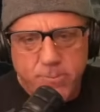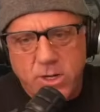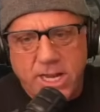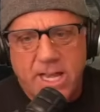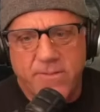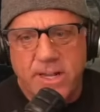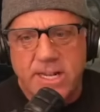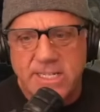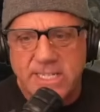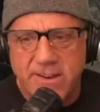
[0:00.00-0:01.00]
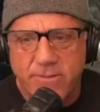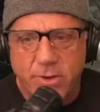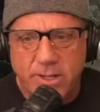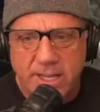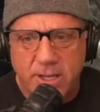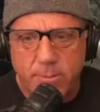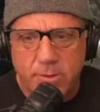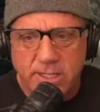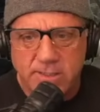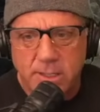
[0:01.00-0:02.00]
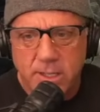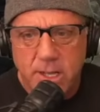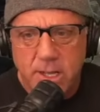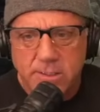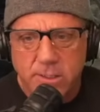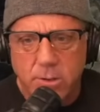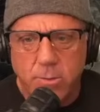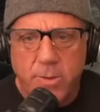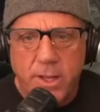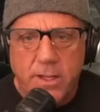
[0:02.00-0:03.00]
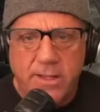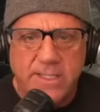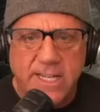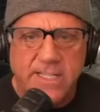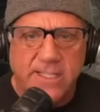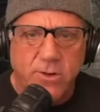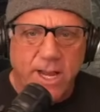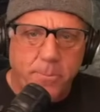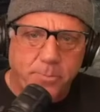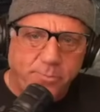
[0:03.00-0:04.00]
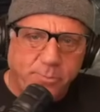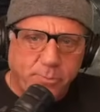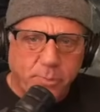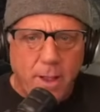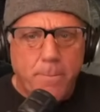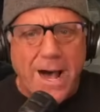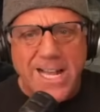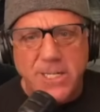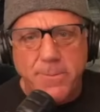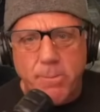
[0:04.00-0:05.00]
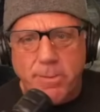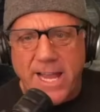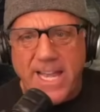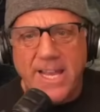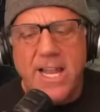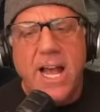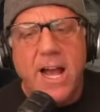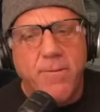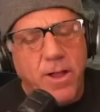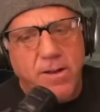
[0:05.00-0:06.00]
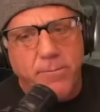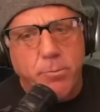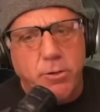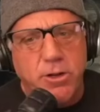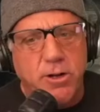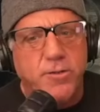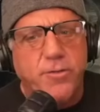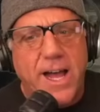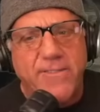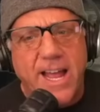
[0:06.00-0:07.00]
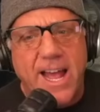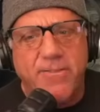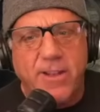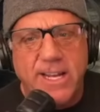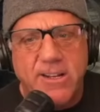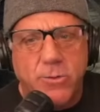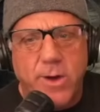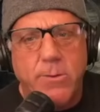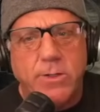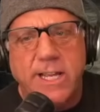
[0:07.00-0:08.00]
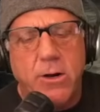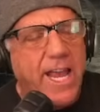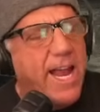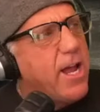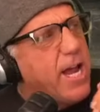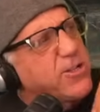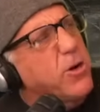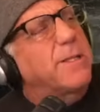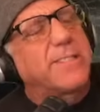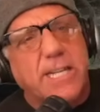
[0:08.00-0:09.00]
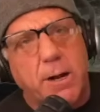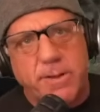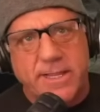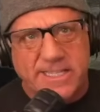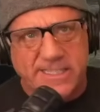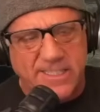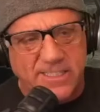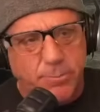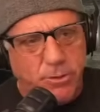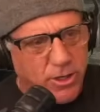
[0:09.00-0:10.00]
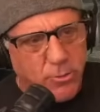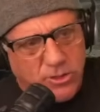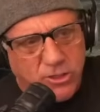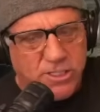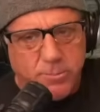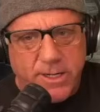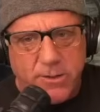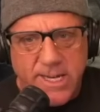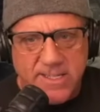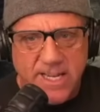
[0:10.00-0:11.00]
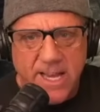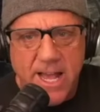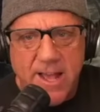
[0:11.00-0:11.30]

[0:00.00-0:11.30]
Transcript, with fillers: You can't even conceive of what that number is. So let's get this straight possible planet of, of Pluto's five and a half light years away, we'll say, okay, it's almost double the distance of Pluto, which would just be crazy.